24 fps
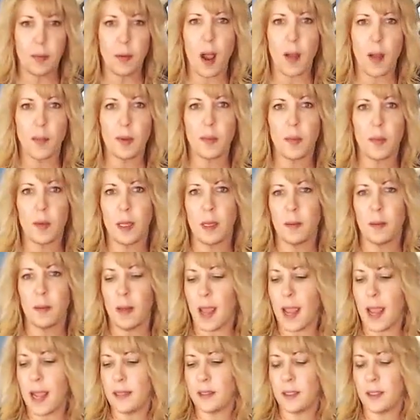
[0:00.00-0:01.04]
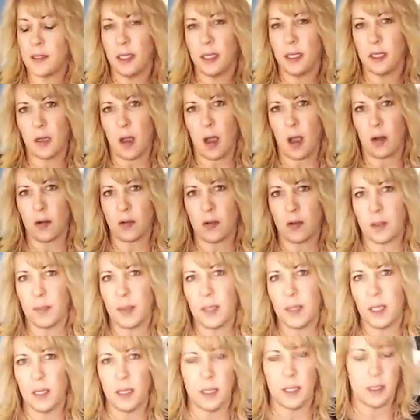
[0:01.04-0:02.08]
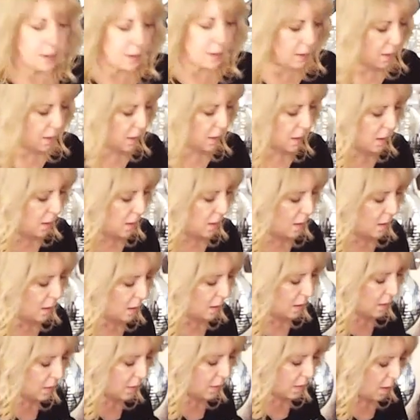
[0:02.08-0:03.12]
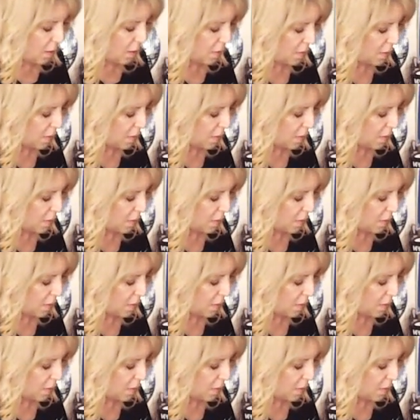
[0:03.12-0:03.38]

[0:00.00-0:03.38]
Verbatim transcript: probably eight to ten dollars a piece. So